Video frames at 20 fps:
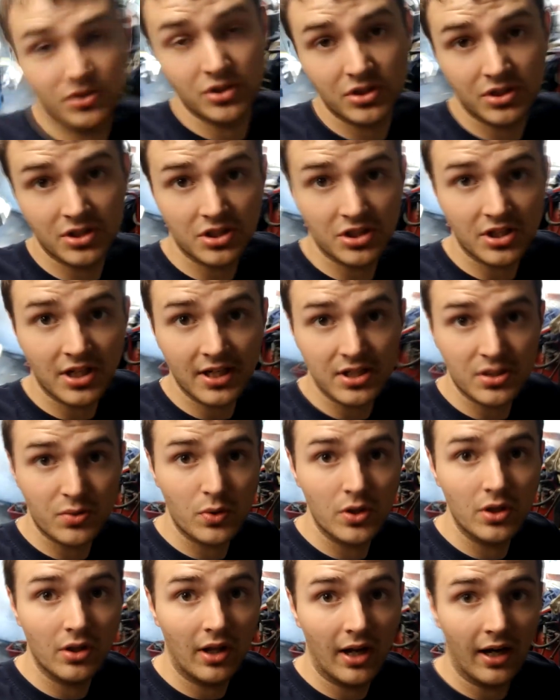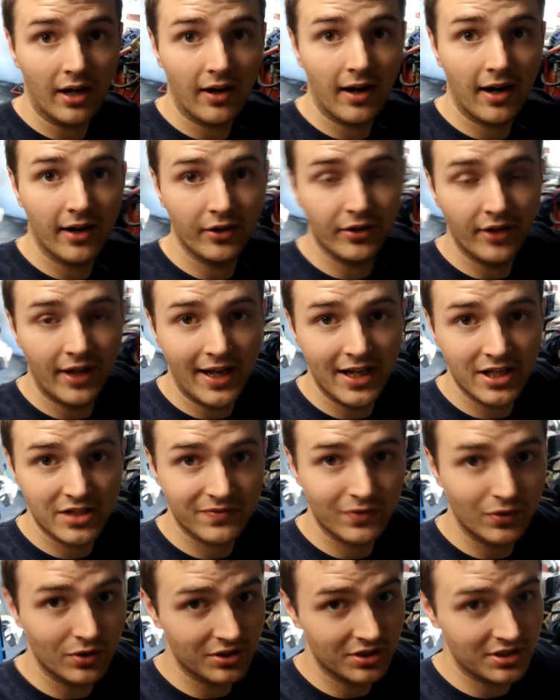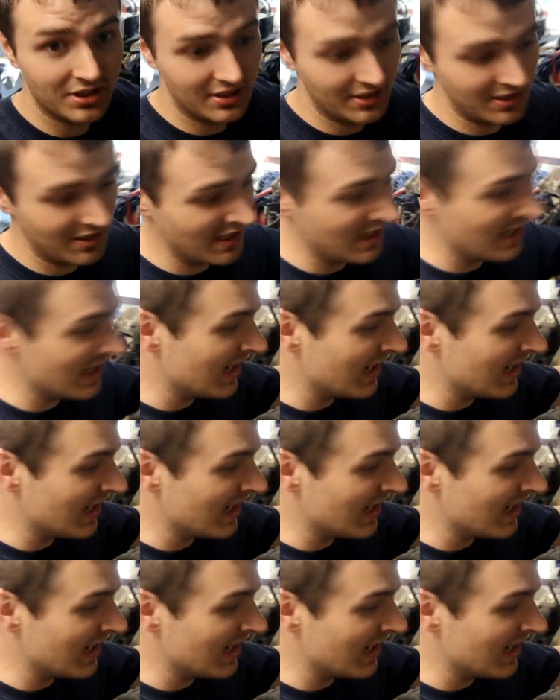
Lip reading: just the size of wheel I ran on the S14,